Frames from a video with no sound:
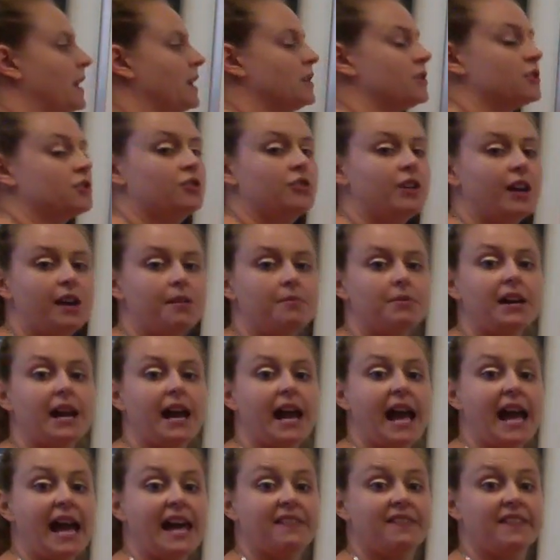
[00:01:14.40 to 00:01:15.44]
So now I'm going
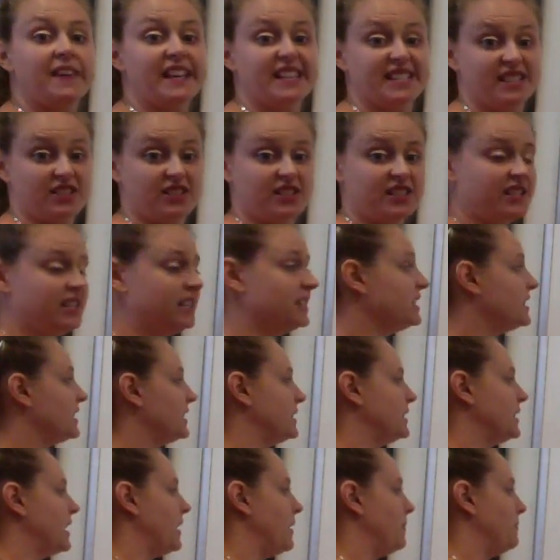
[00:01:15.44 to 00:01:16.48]
to add these because it is a
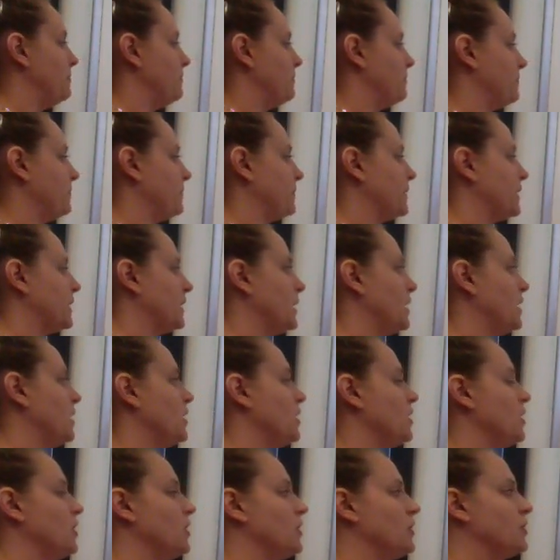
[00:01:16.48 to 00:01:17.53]
sum.
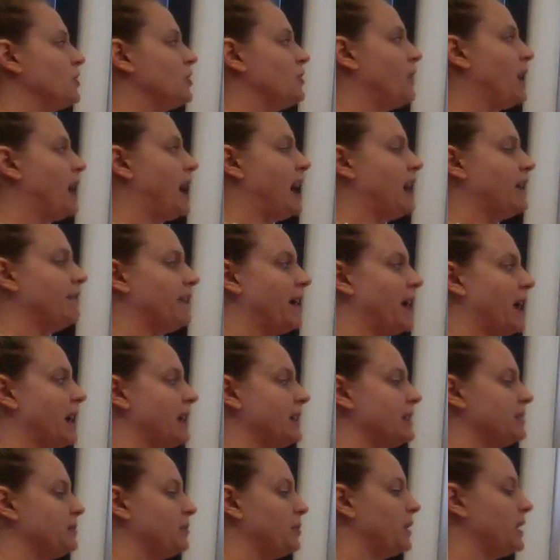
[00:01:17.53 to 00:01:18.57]
So I have
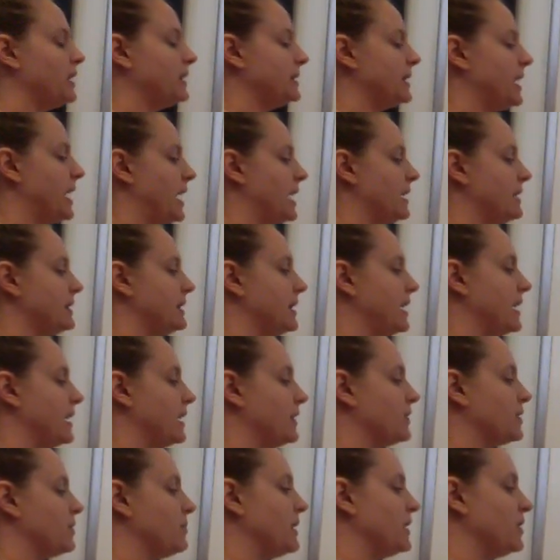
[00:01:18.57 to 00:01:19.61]
S plus S, that
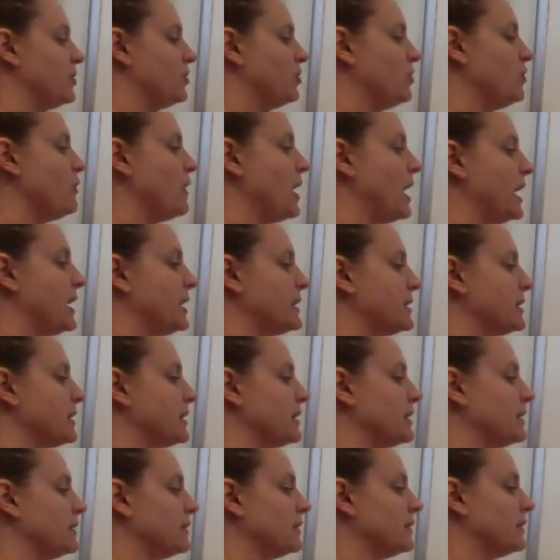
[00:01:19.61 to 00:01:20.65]
gives me 2S.
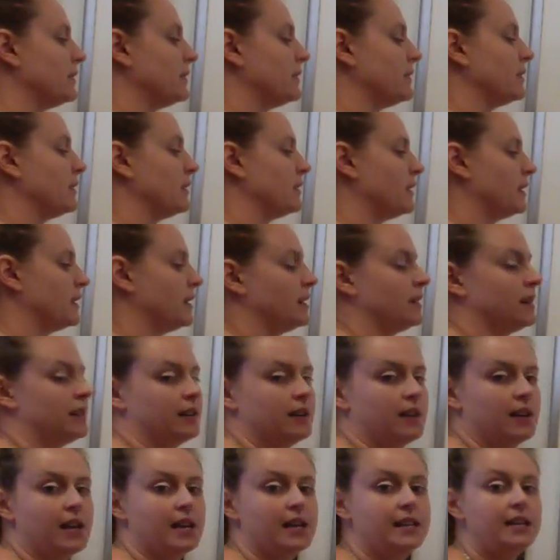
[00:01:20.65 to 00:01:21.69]

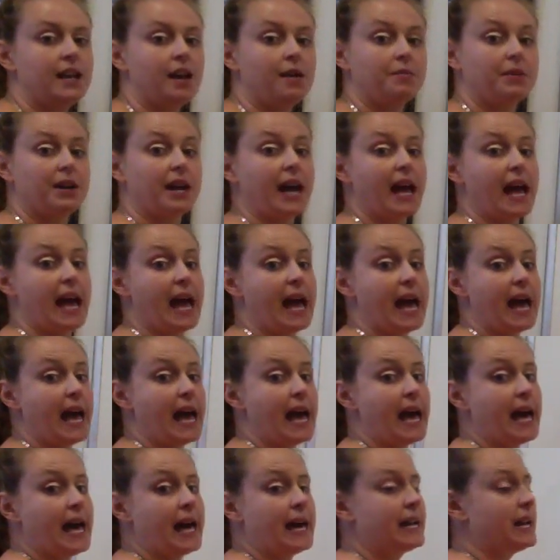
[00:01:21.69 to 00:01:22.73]
Now I'm going to
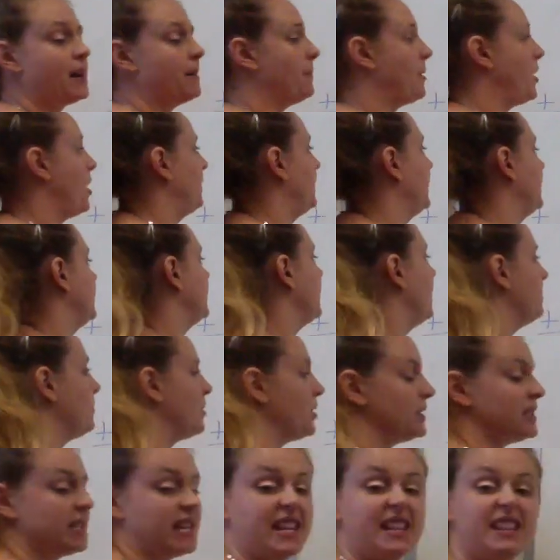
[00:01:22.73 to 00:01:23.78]
add up all these
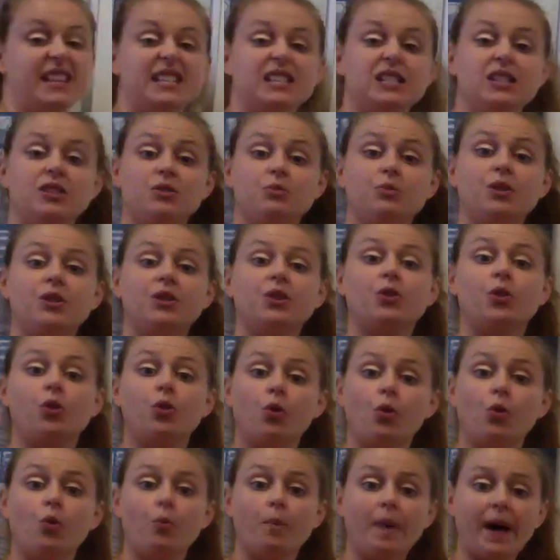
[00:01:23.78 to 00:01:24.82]
numbers, and this is where the
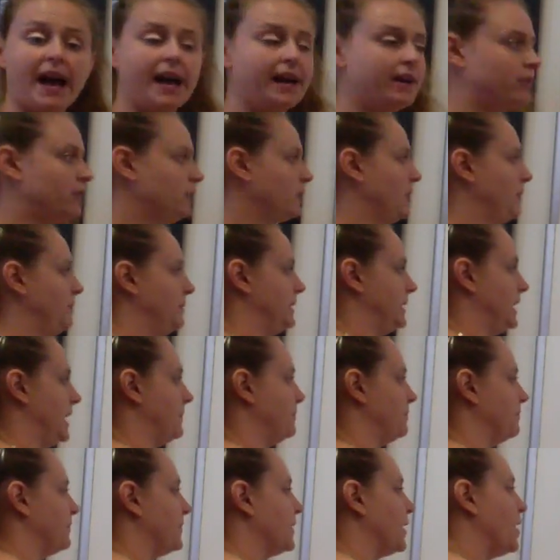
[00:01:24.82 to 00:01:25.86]
cool pattern comes in.
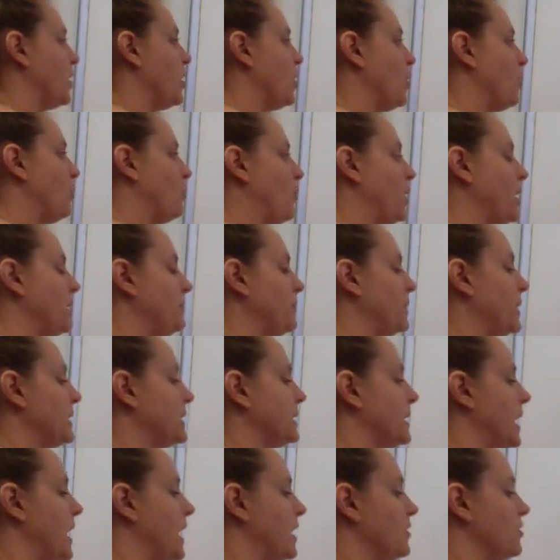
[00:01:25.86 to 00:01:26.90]
1 plus
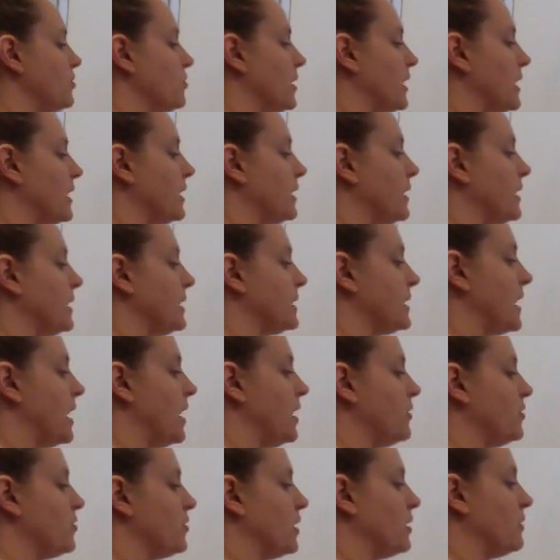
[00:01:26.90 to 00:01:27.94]
100 is
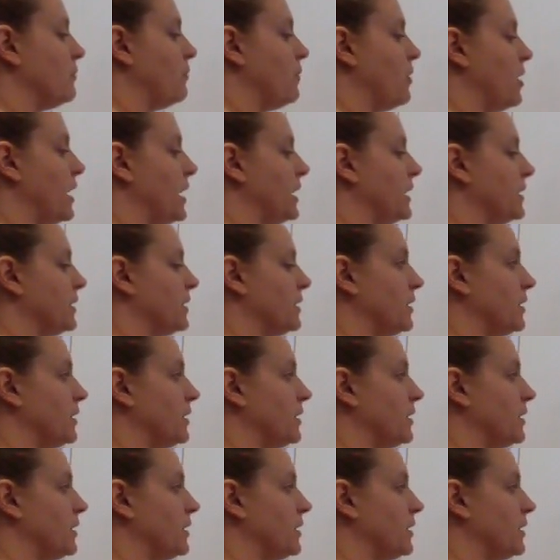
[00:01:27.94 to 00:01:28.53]
101.